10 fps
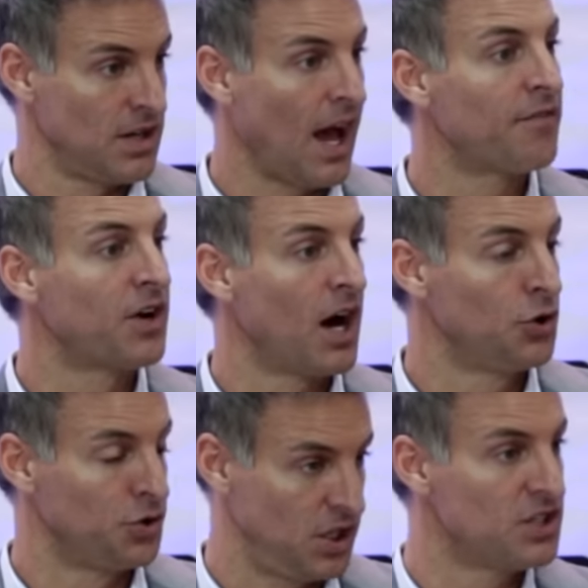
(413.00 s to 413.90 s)

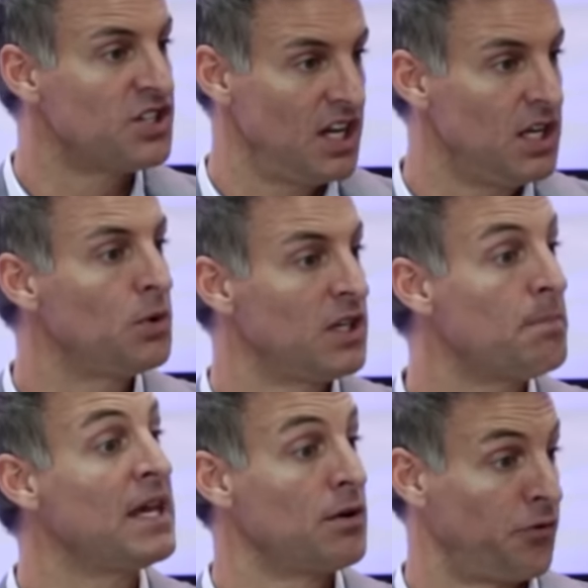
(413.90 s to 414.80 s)
to
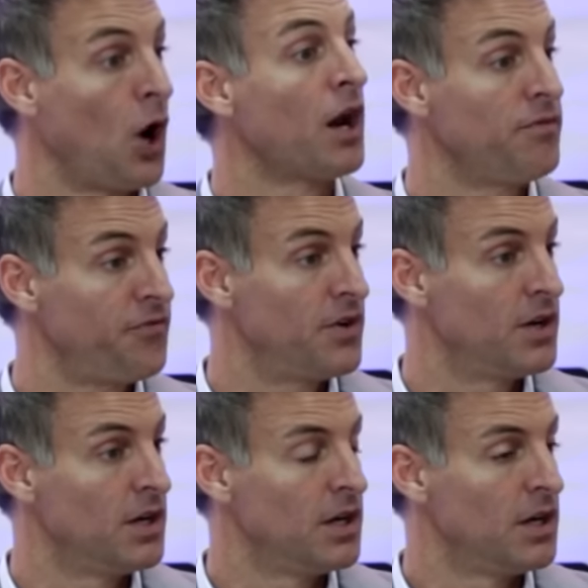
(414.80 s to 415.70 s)
be in front of
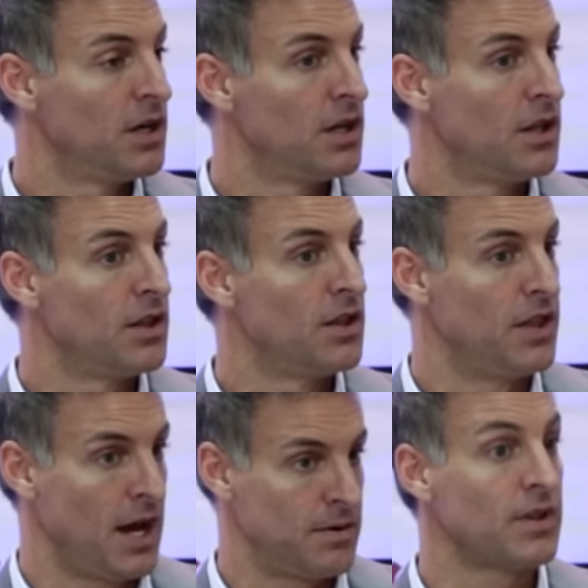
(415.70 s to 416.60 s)

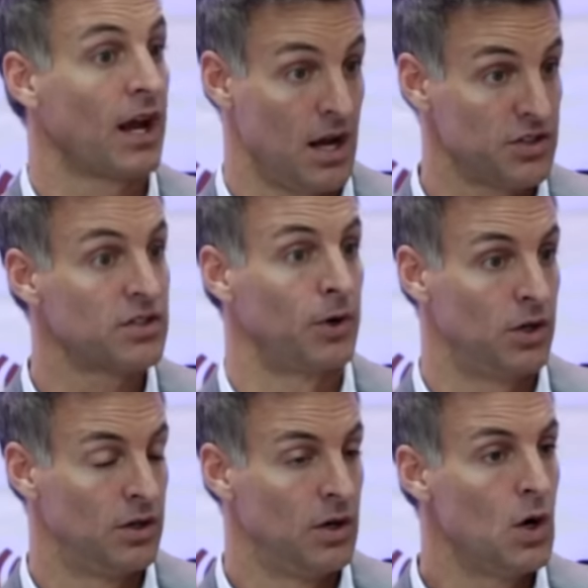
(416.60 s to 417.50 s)
that
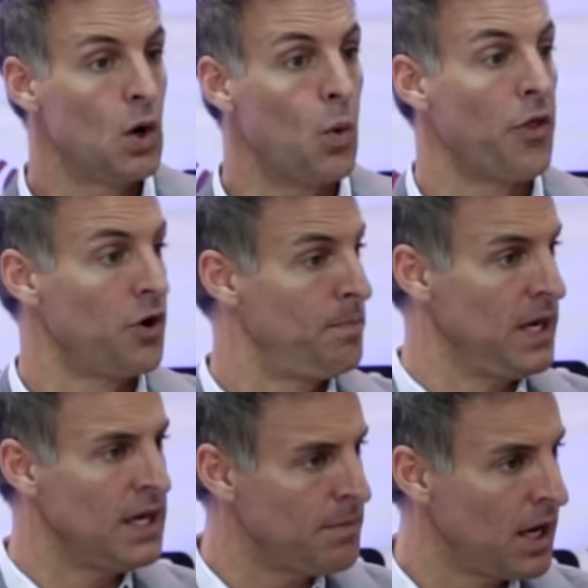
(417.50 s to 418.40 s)
customer, whether it
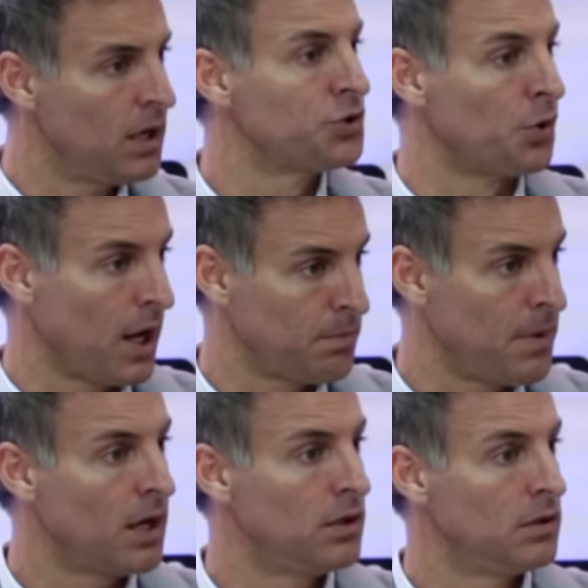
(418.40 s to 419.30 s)
be email, direct
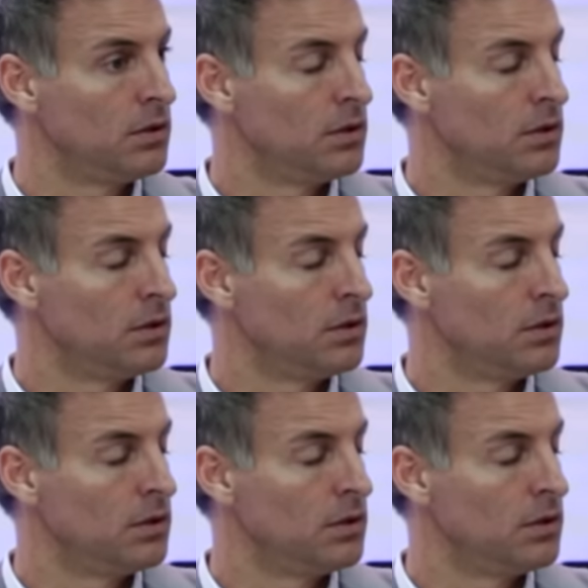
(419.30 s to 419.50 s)
mail,